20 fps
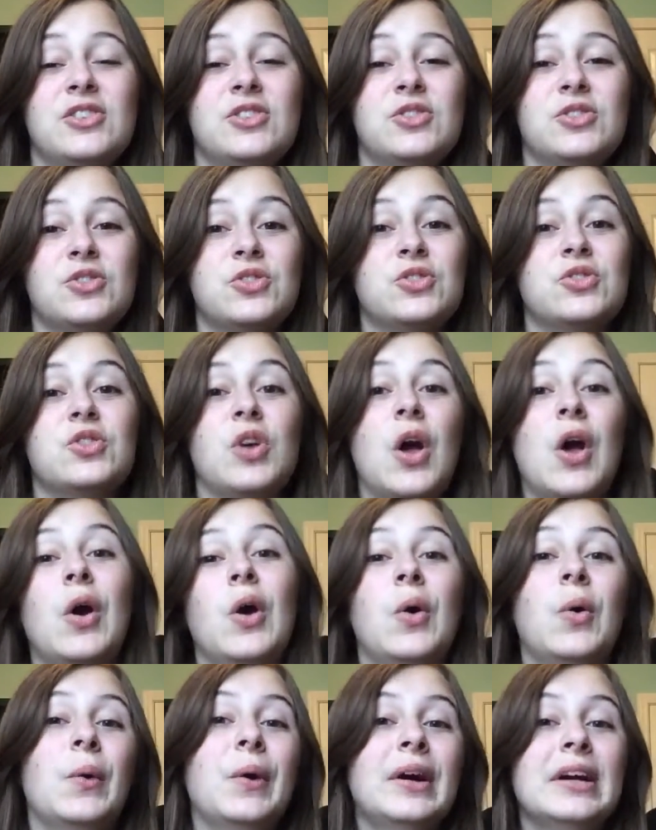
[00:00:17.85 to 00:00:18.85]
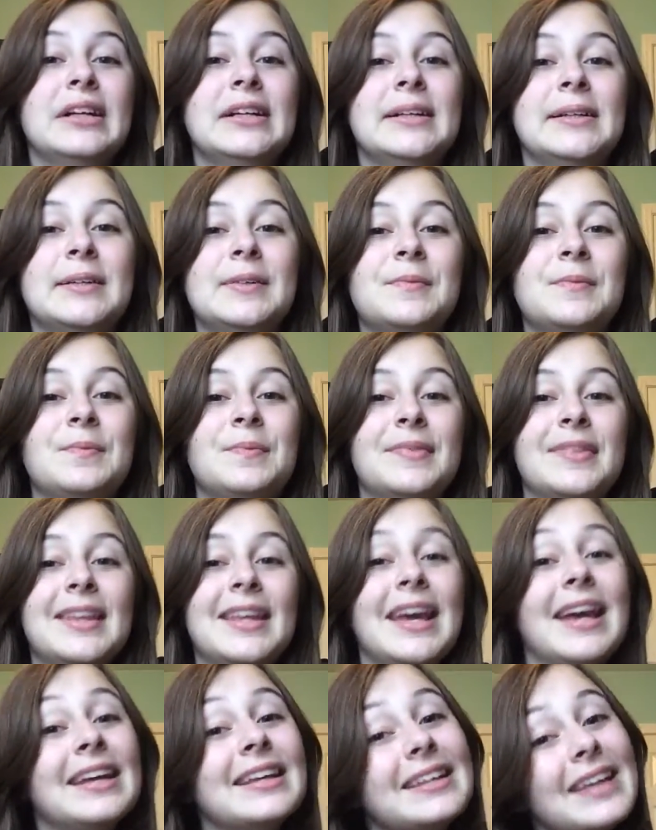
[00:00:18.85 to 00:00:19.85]
So
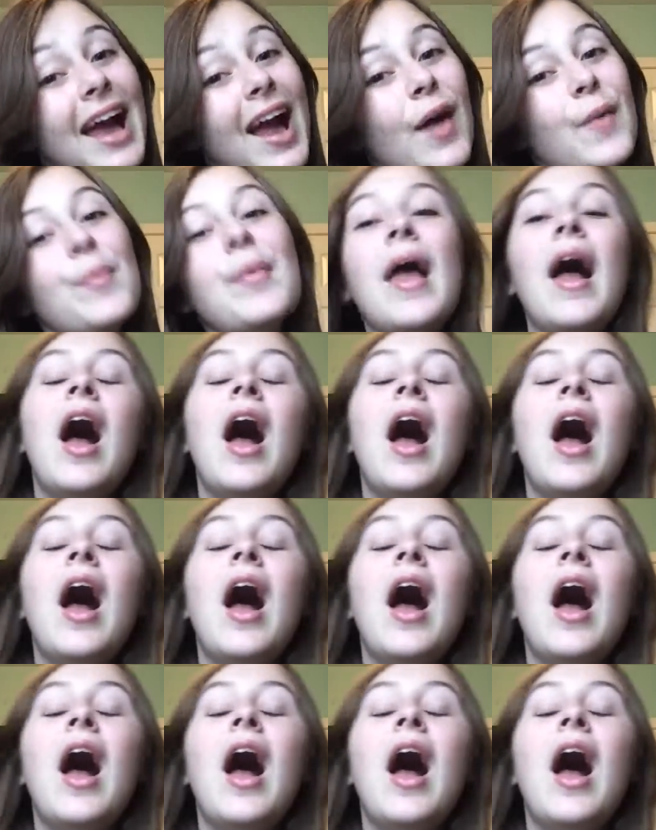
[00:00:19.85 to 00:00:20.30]
yeah,